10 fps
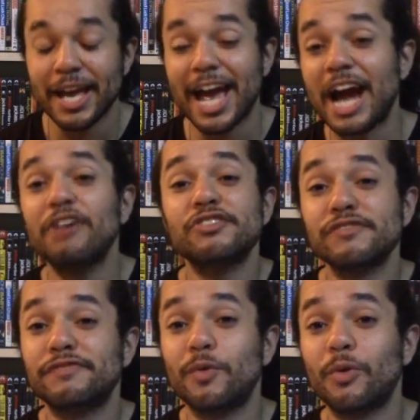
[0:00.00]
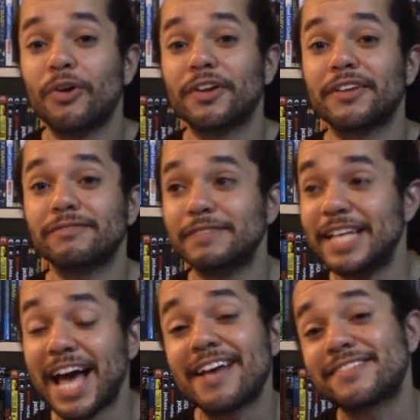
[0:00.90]
Harrison Ford.
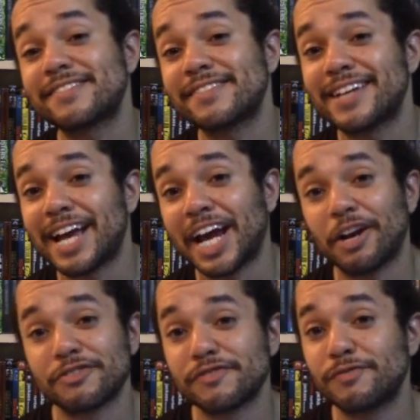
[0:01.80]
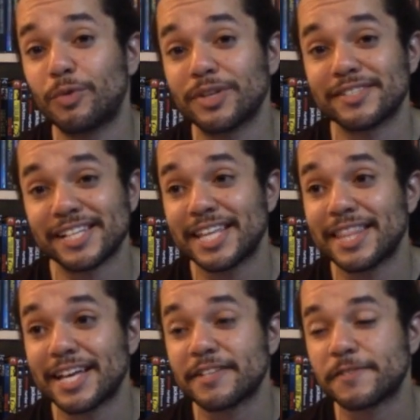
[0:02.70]
Yes, Harrison Ford is in
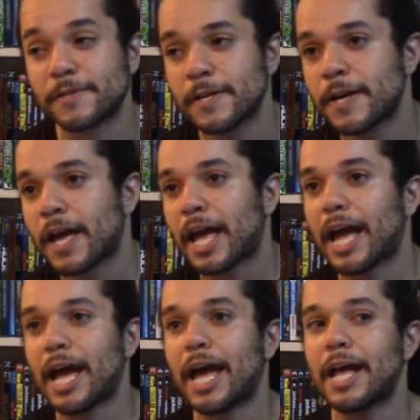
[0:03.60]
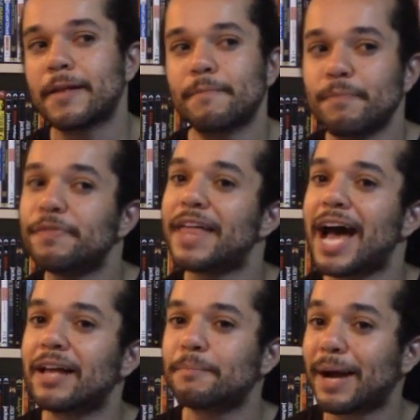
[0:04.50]
this. And
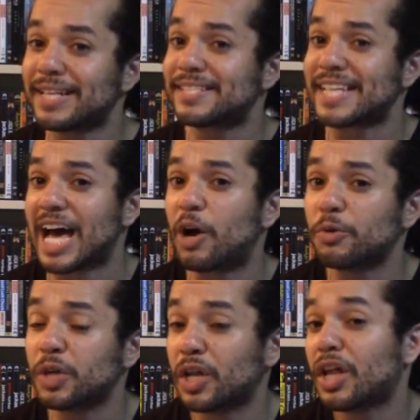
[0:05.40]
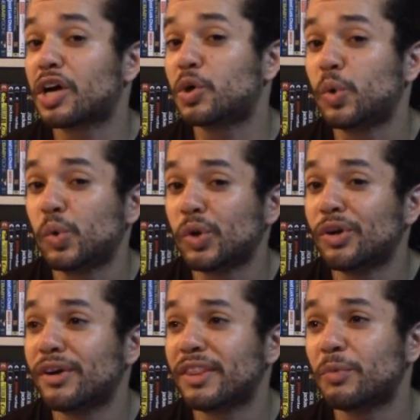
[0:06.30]
that might sound a lot
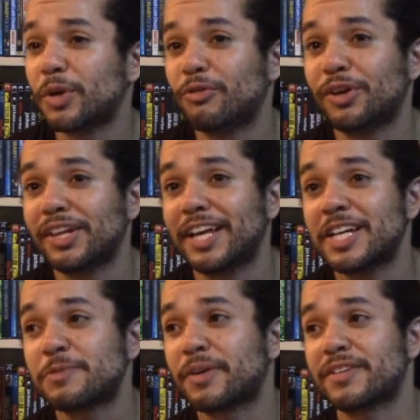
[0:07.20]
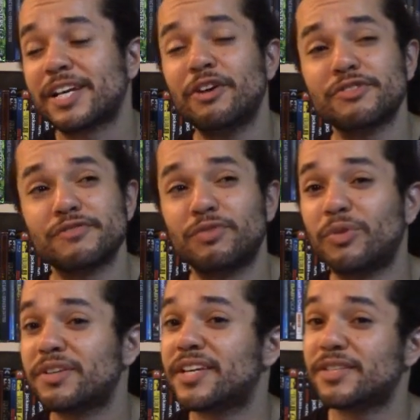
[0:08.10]
cooler than what it really is, because Harrison
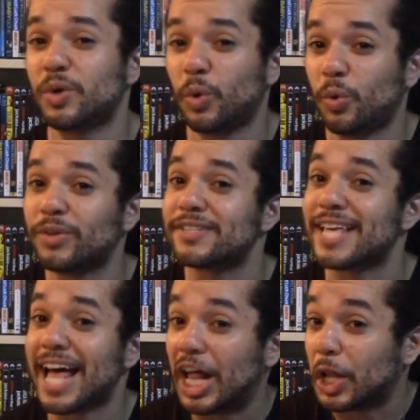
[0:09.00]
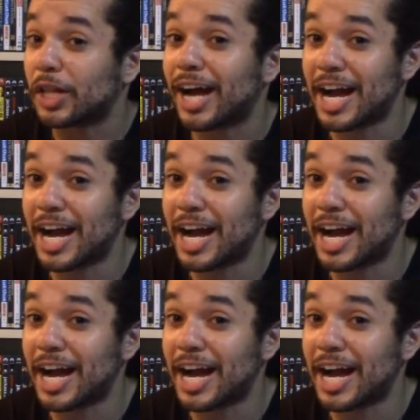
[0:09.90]
Ford is old as hell.